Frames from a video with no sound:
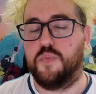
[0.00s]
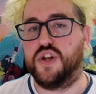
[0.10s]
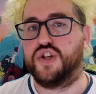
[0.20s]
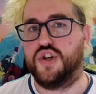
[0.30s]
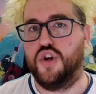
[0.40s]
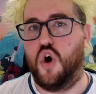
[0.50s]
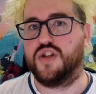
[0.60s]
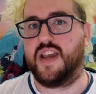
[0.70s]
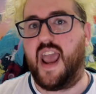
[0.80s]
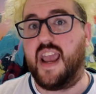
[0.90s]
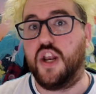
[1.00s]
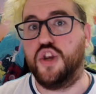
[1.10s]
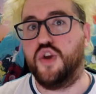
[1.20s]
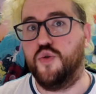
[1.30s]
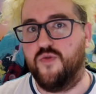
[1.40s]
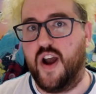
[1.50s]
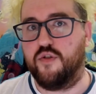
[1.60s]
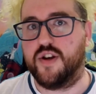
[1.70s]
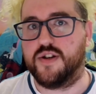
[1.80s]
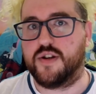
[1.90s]
but it's not a new
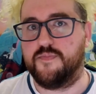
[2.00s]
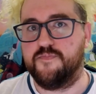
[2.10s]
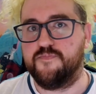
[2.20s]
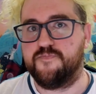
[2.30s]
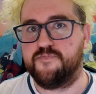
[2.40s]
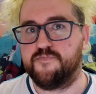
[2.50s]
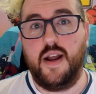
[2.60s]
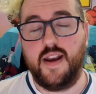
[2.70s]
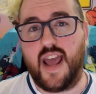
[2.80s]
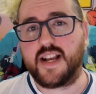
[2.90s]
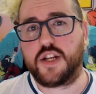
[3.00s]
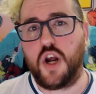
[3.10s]
variant. Next